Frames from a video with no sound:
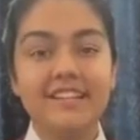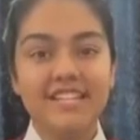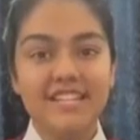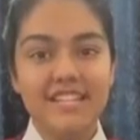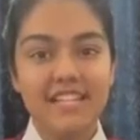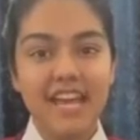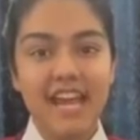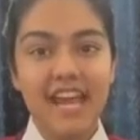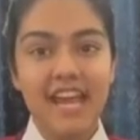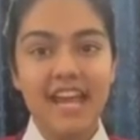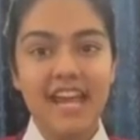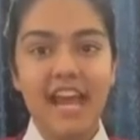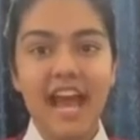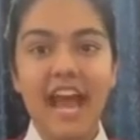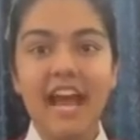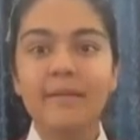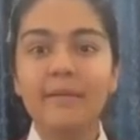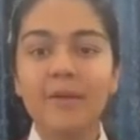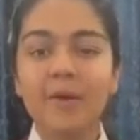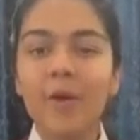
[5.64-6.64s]
Today,
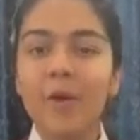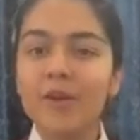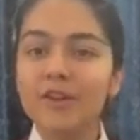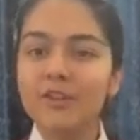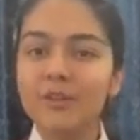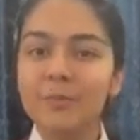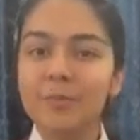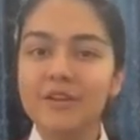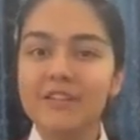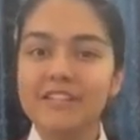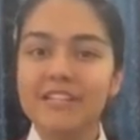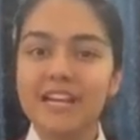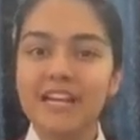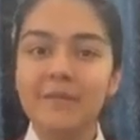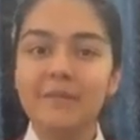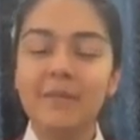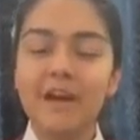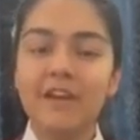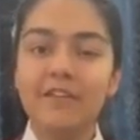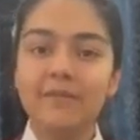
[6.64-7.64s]
I'm going to
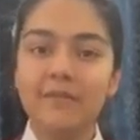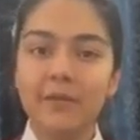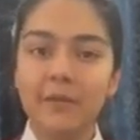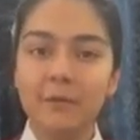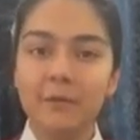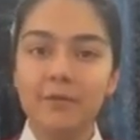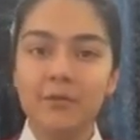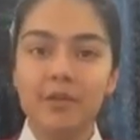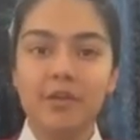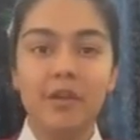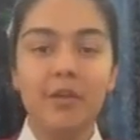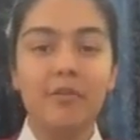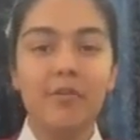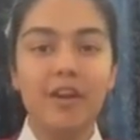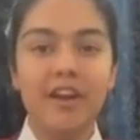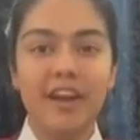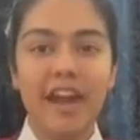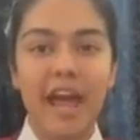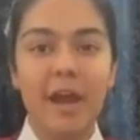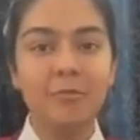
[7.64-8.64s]
present my views on a
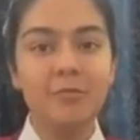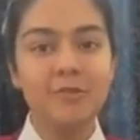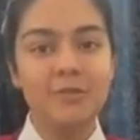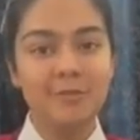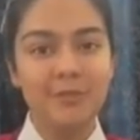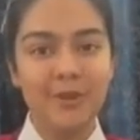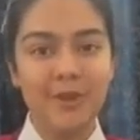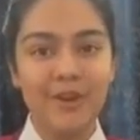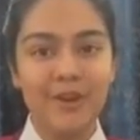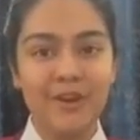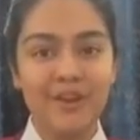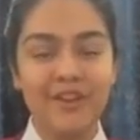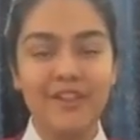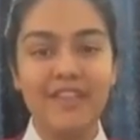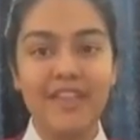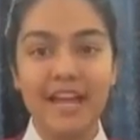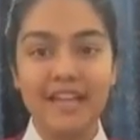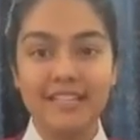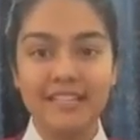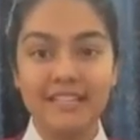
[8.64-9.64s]
renowned book,
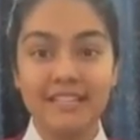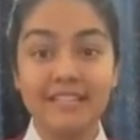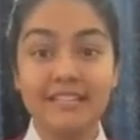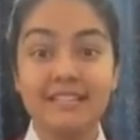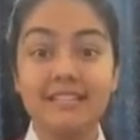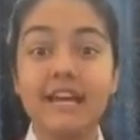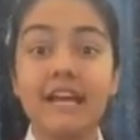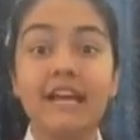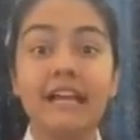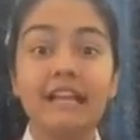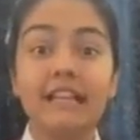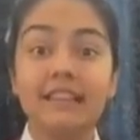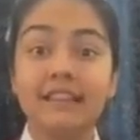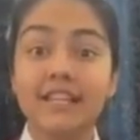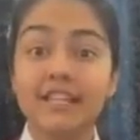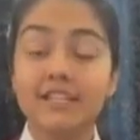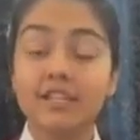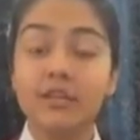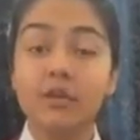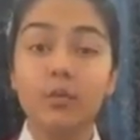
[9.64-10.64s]
that is
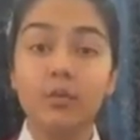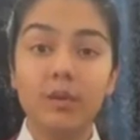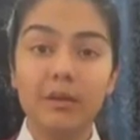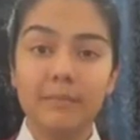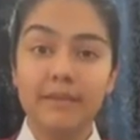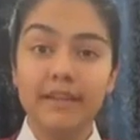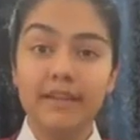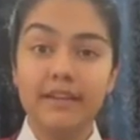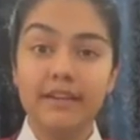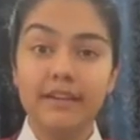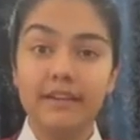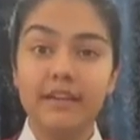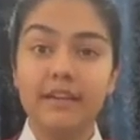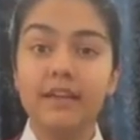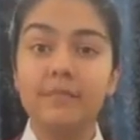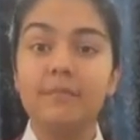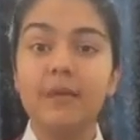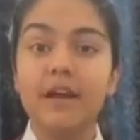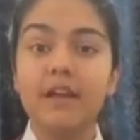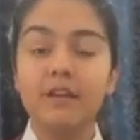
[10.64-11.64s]
Little Women
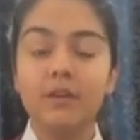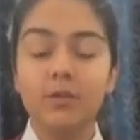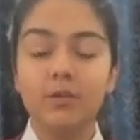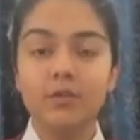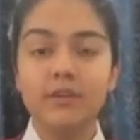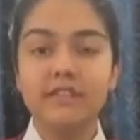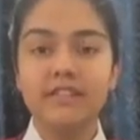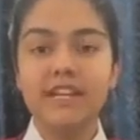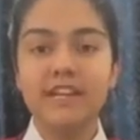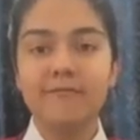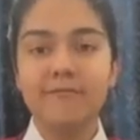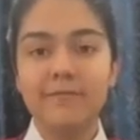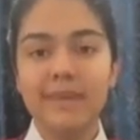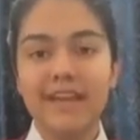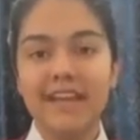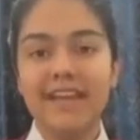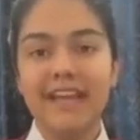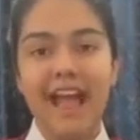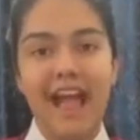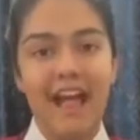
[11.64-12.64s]
by Louisa
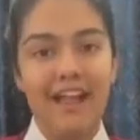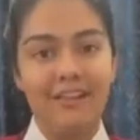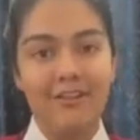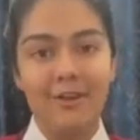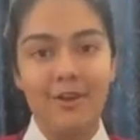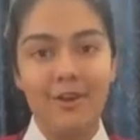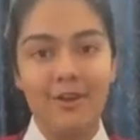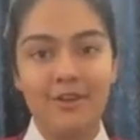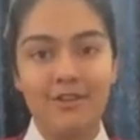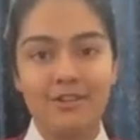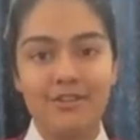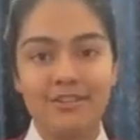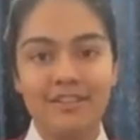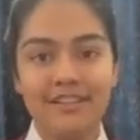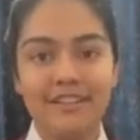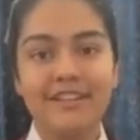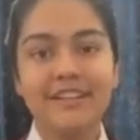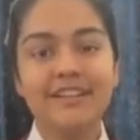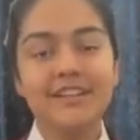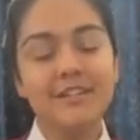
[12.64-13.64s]
May Alcott.
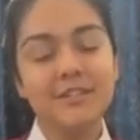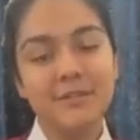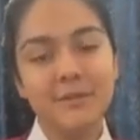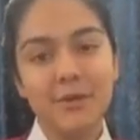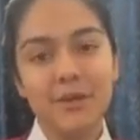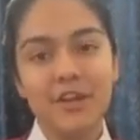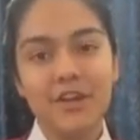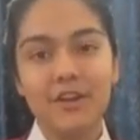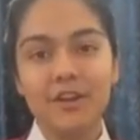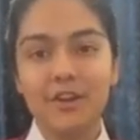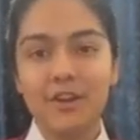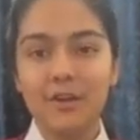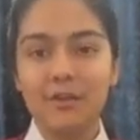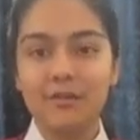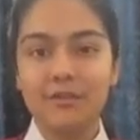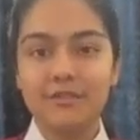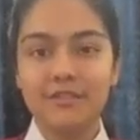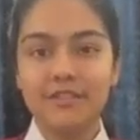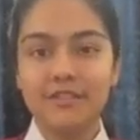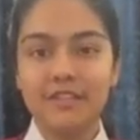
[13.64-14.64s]
So here
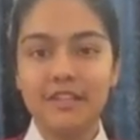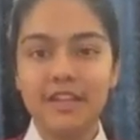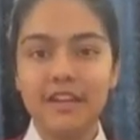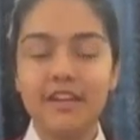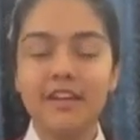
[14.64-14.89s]
goes.